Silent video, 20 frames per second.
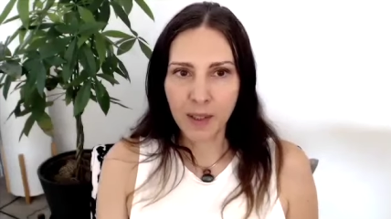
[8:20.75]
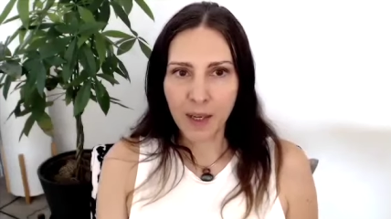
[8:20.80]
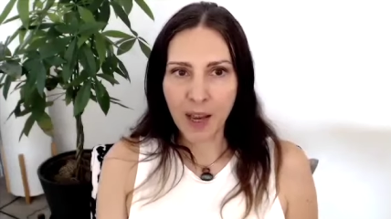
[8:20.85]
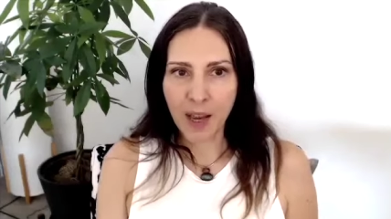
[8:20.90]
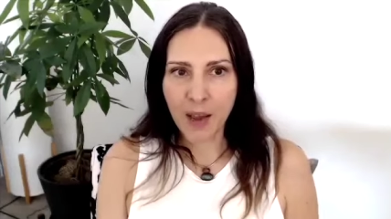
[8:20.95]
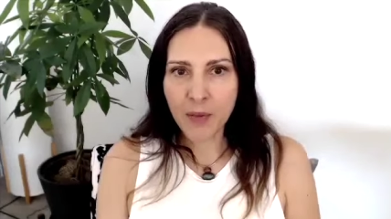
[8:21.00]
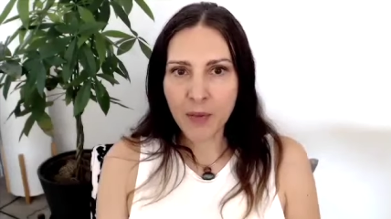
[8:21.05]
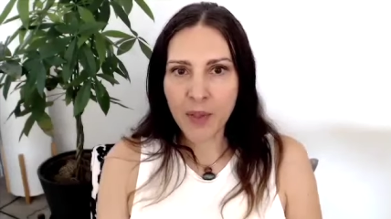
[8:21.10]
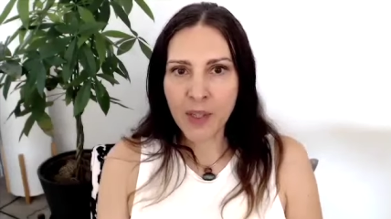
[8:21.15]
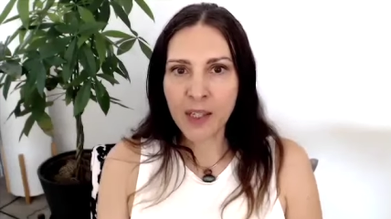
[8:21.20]

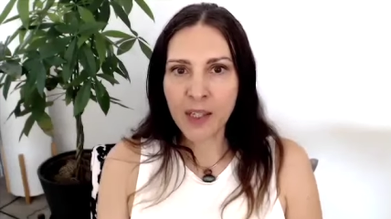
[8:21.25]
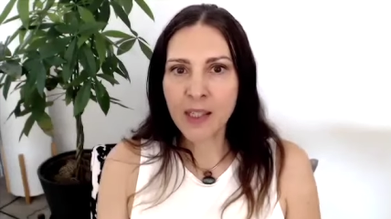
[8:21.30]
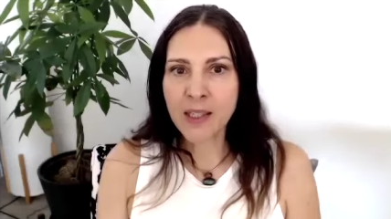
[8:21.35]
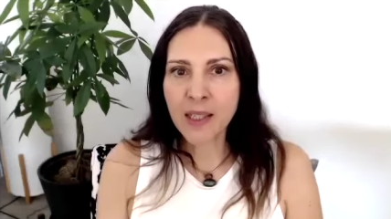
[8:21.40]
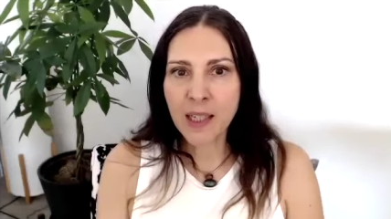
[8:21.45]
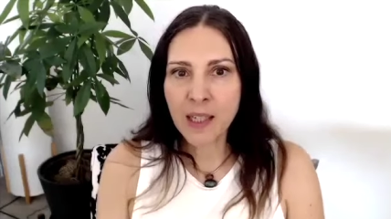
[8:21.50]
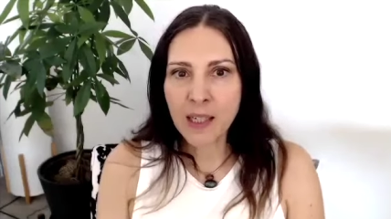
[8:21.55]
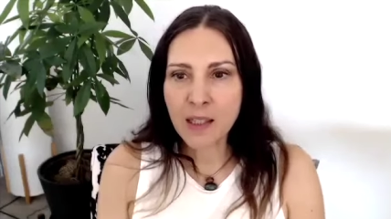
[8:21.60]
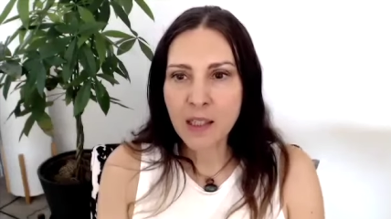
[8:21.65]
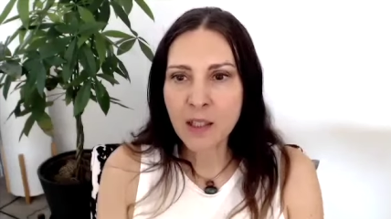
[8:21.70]
and the
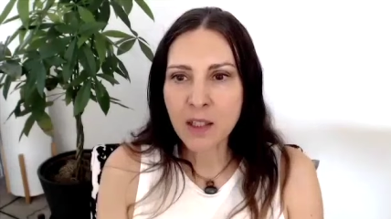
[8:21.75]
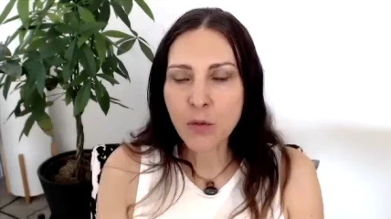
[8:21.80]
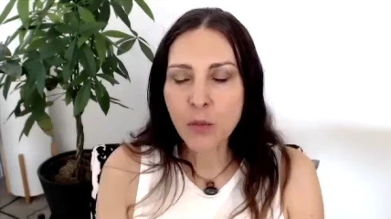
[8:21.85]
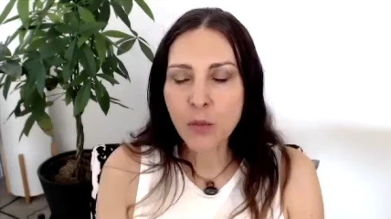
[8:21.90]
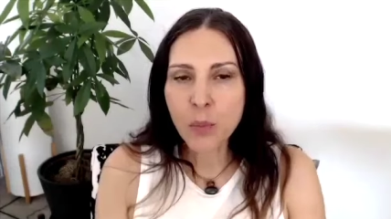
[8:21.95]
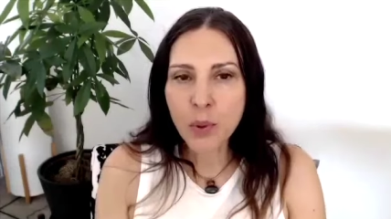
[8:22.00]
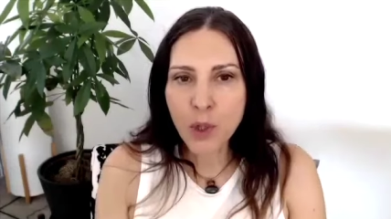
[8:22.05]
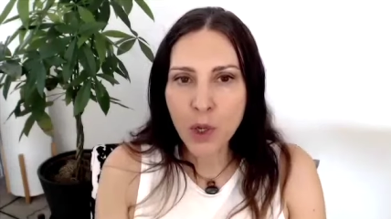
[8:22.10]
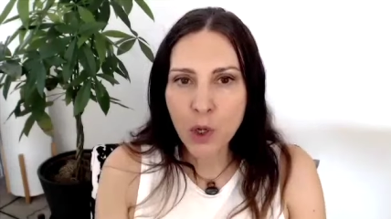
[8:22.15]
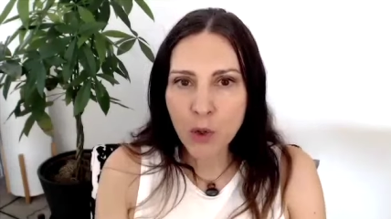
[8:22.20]
addictive
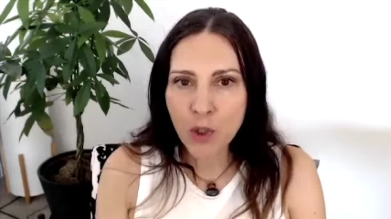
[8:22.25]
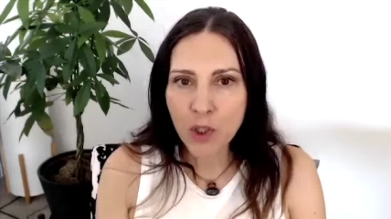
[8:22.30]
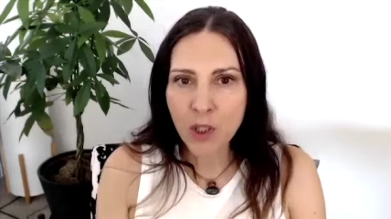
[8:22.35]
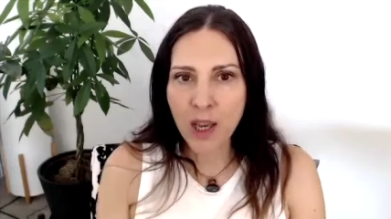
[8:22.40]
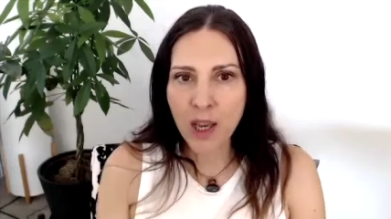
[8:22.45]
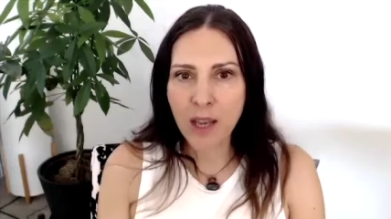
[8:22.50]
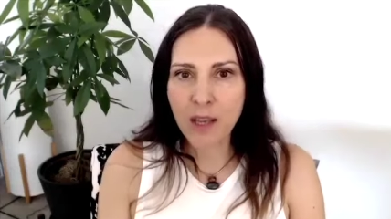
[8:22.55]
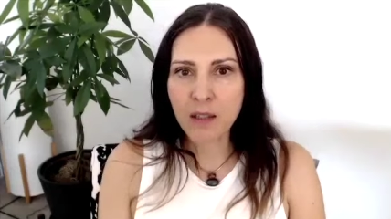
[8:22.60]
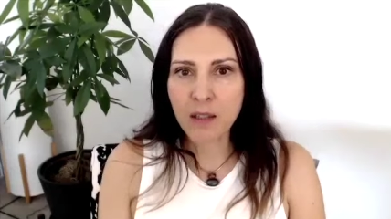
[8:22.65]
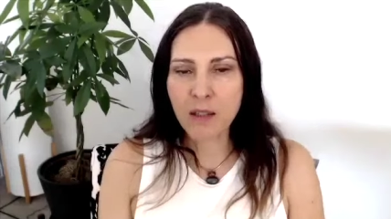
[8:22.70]

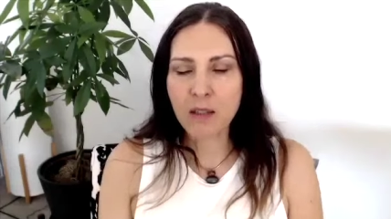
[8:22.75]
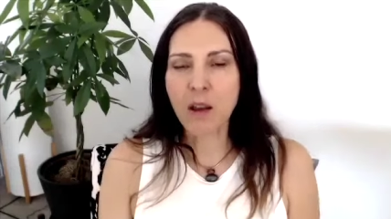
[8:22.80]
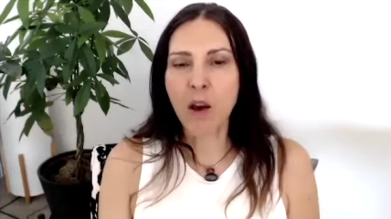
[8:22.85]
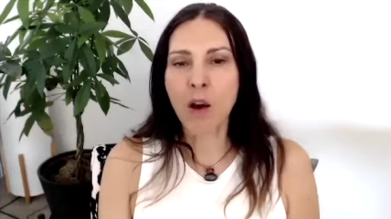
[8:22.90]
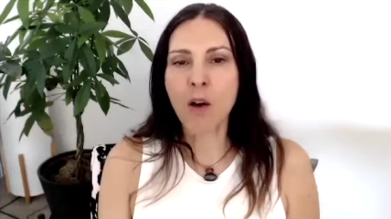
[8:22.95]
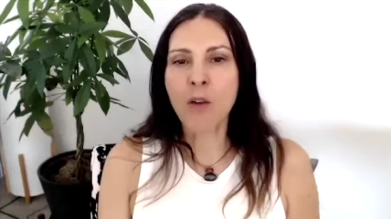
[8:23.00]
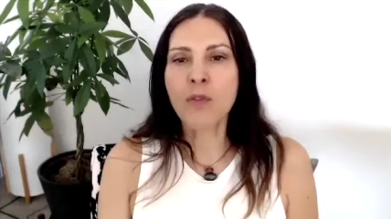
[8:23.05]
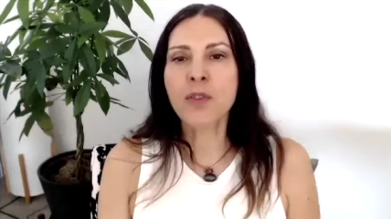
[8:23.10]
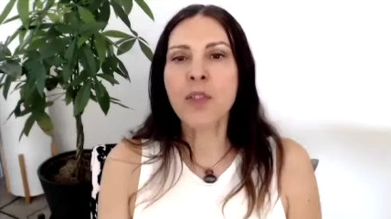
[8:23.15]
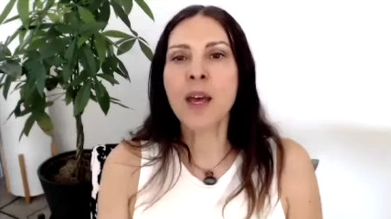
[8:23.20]
process
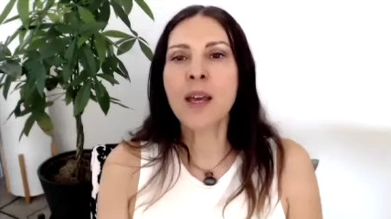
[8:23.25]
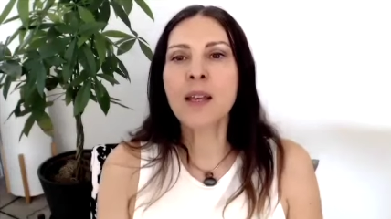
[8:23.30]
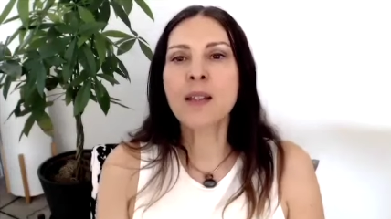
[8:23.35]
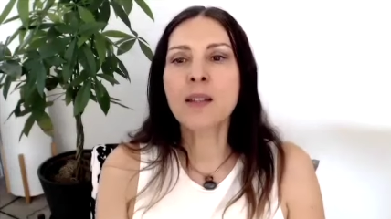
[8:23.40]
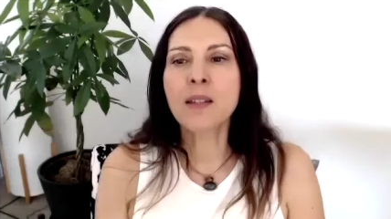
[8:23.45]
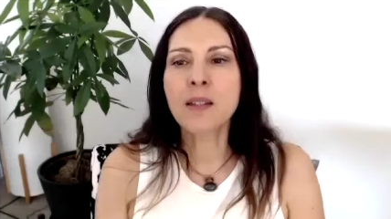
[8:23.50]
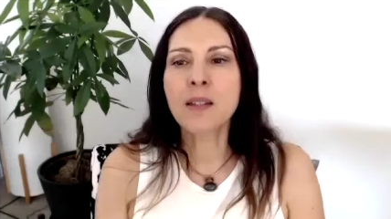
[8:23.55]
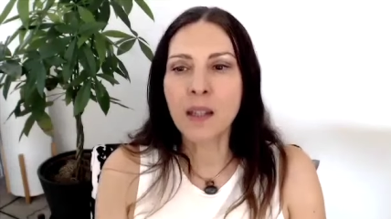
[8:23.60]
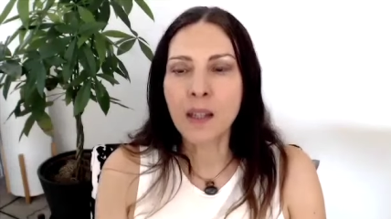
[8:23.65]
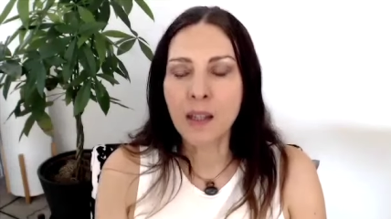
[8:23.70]
of that
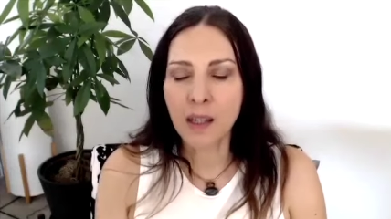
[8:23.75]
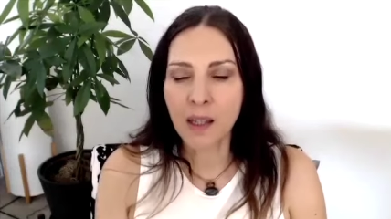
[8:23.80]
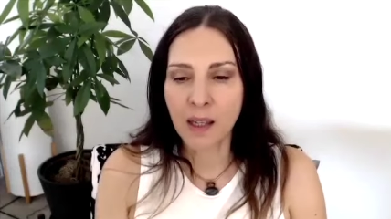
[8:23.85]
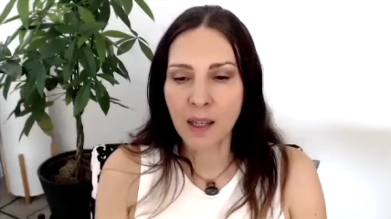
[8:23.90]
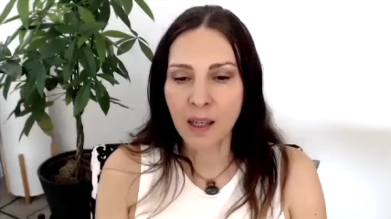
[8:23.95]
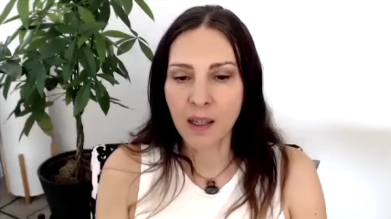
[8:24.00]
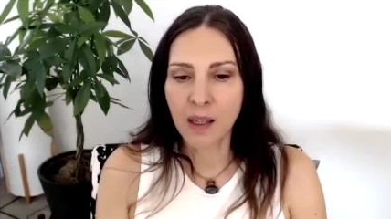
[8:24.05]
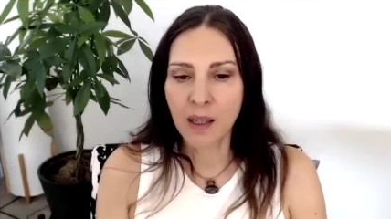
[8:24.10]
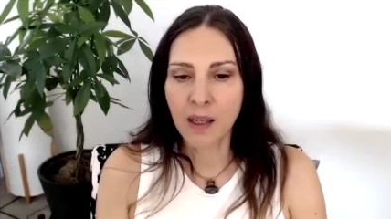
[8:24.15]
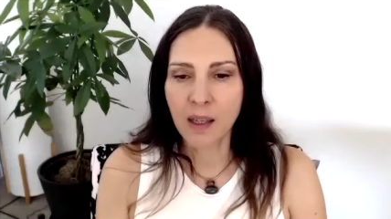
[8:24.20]

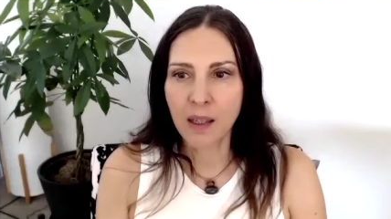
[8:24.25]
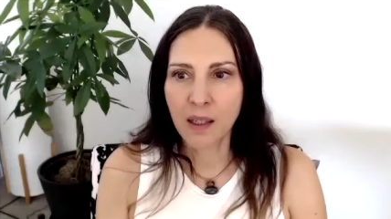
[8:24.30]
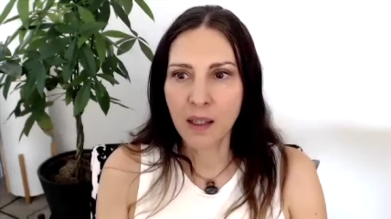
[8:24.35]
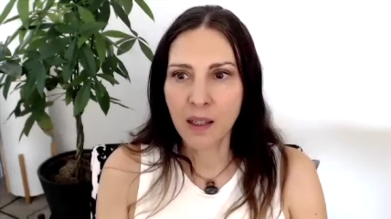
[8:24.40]
seeking,